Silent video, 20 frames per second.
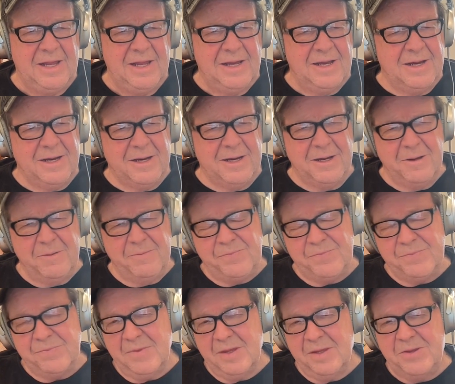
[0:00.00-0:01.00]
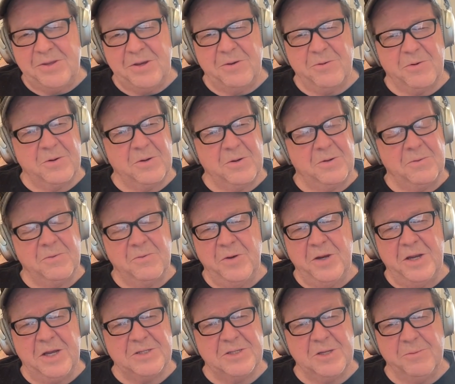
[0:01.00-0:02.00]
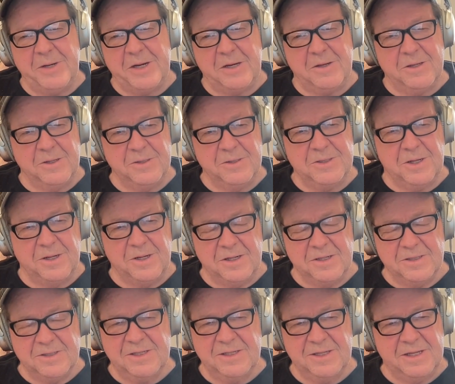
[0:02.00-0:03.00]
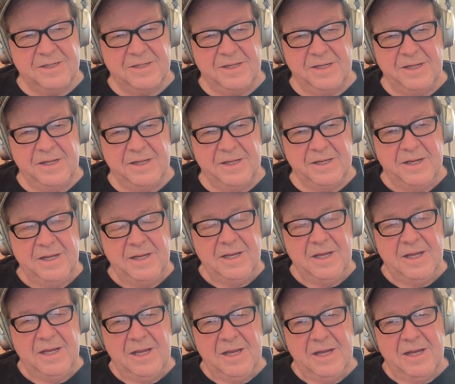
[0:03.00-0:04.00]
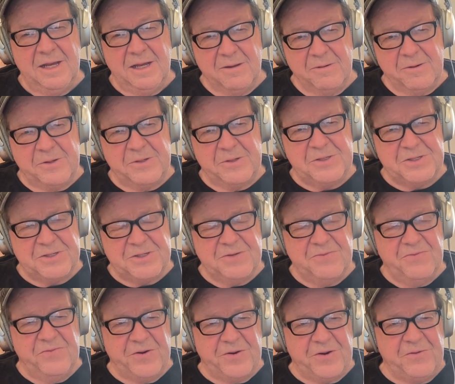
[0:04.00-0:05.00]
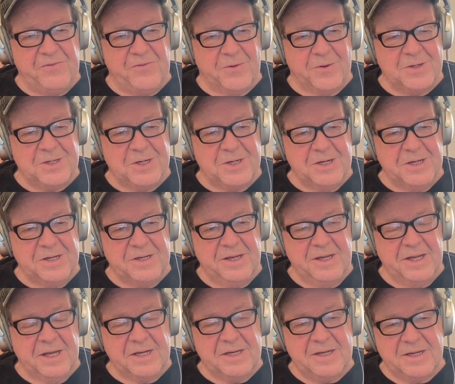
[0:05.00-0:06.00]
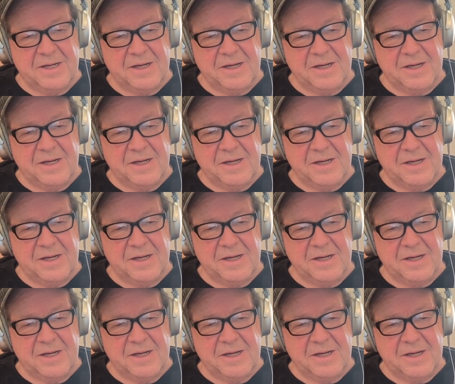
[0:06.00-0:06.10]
We had so many close calls that day, and we were just very fortunate that